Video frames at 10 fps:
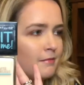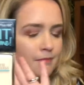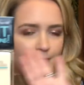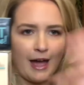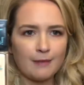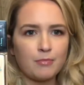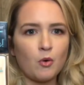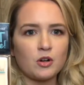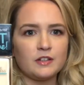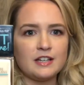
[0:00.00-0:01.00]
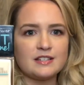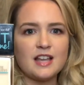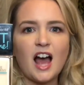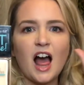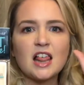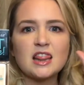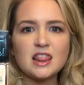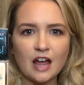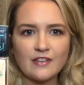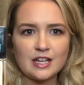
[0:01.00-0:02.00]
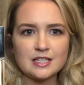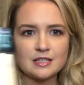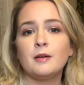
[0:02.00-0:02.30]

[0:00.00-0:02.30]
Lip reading: Matte and poreless. Love it.